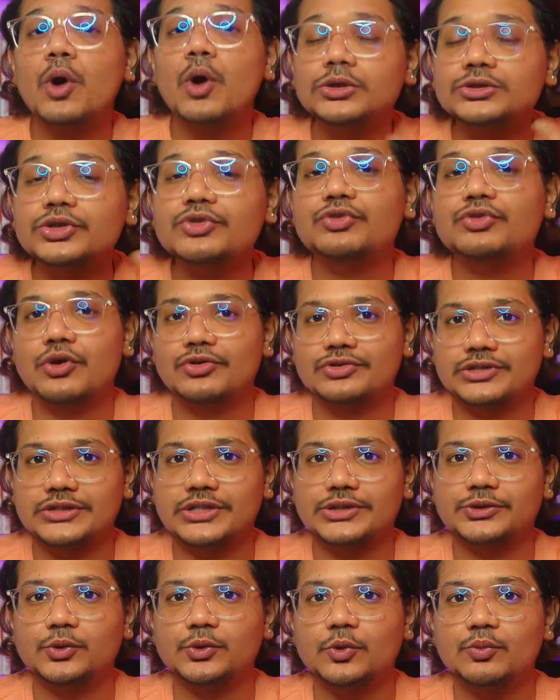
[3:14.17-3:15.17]
what is causing
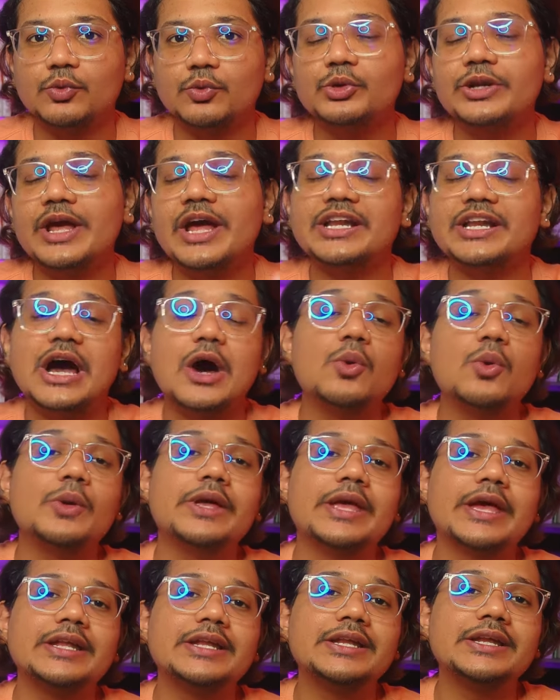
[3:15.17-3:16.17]
that low mood and how we
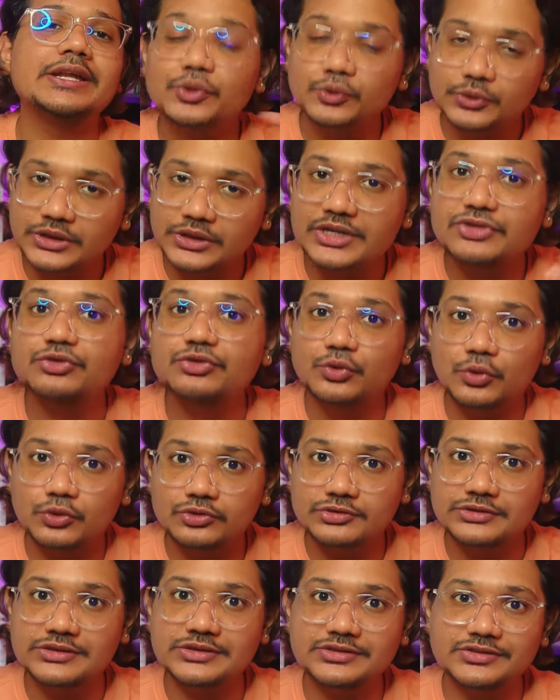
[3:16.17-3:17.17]
can neutralize
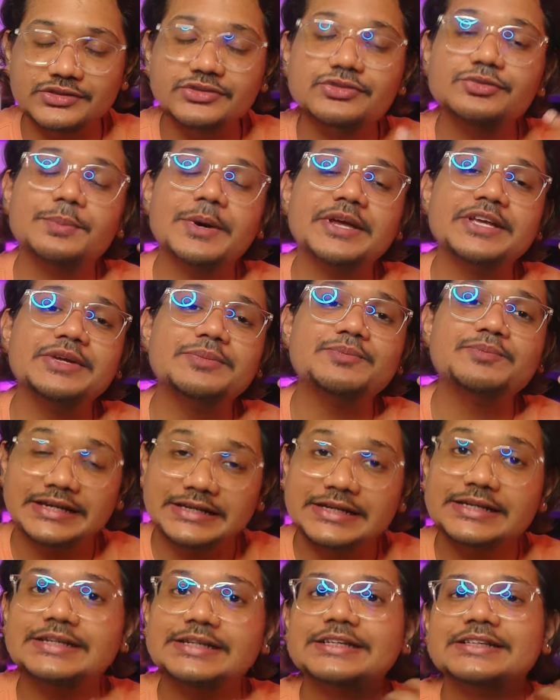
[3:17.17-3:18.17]
those reasons by
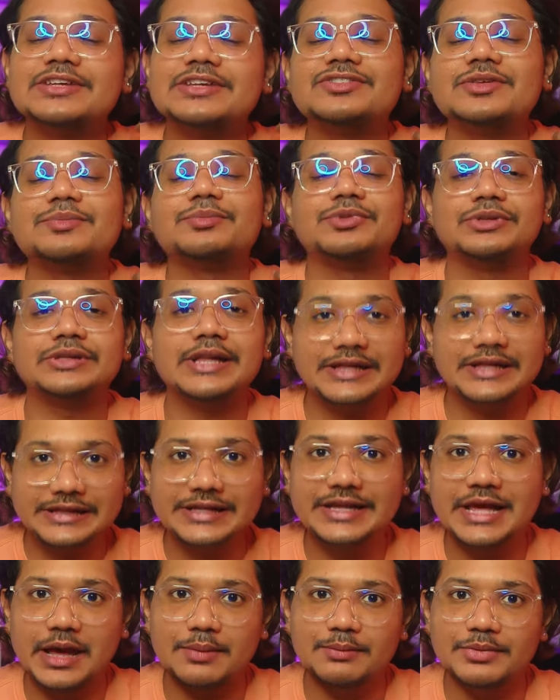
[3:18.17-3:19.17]
inculcating some
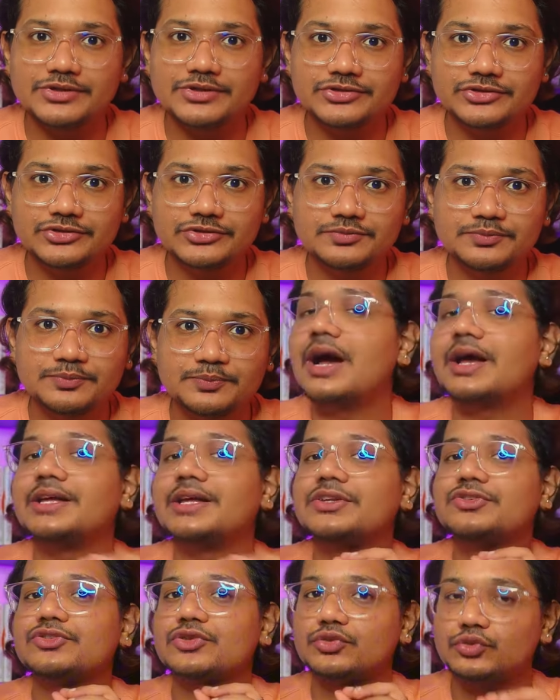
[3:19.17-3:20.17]
daily habits.
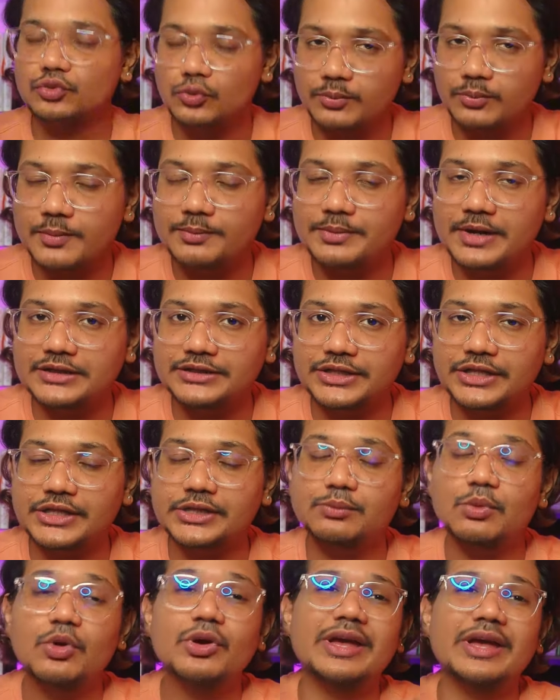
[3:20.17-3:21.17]
Again, it's a super
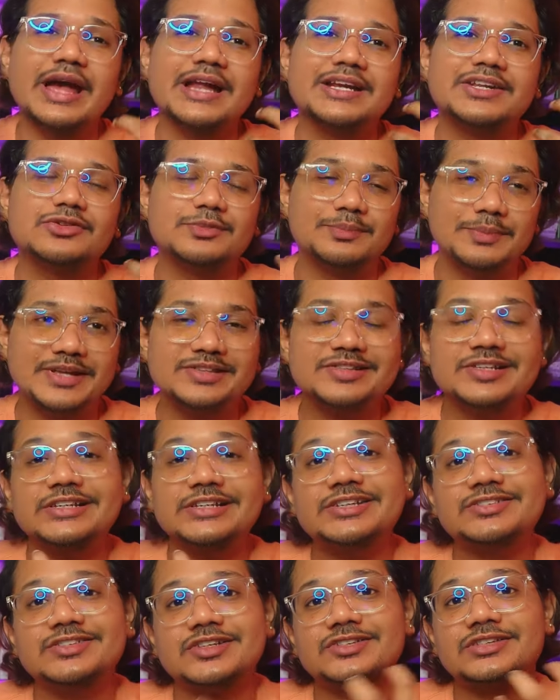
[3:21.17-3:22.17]
practical book and it's
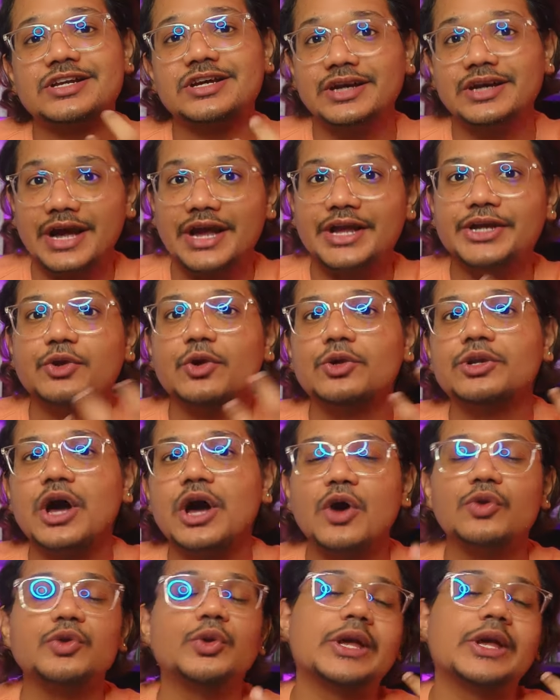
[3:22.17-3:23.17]
basically just a guide on
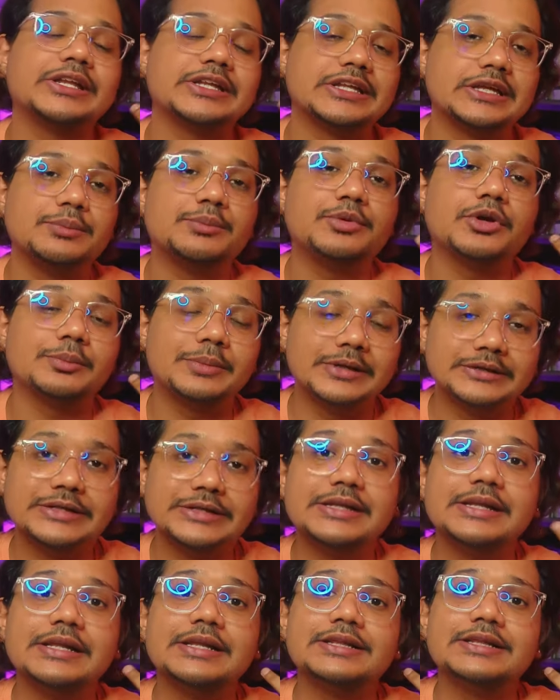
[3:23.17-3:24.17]
how you can keep your
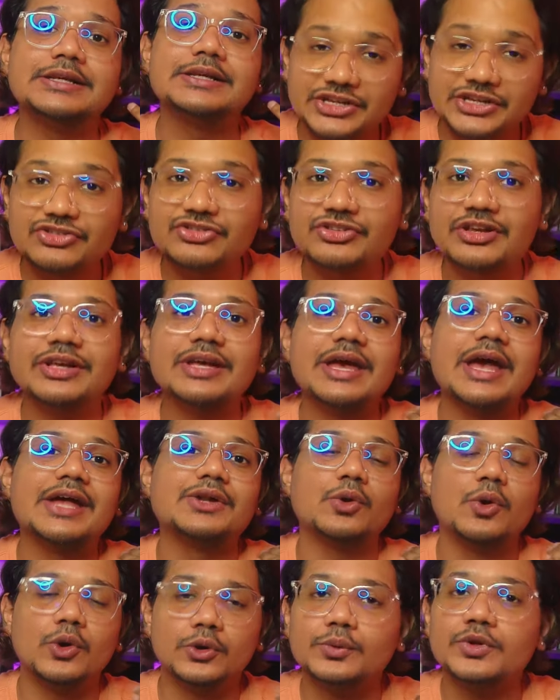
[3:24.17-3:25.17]
mental health in check and
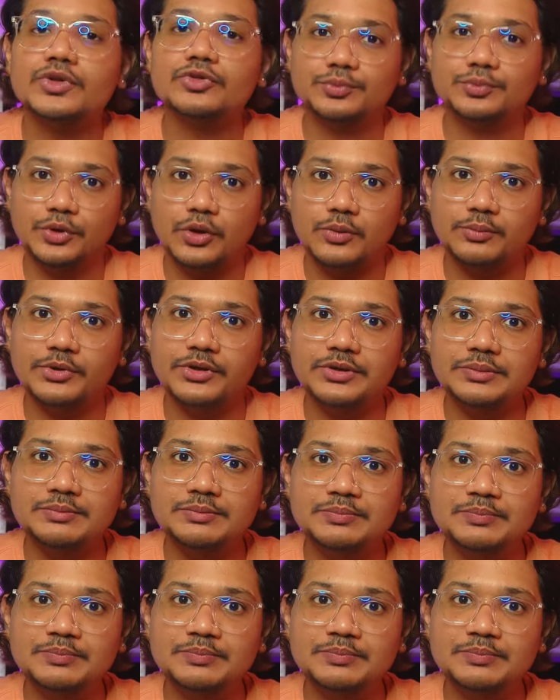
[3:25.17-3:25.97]
always proper.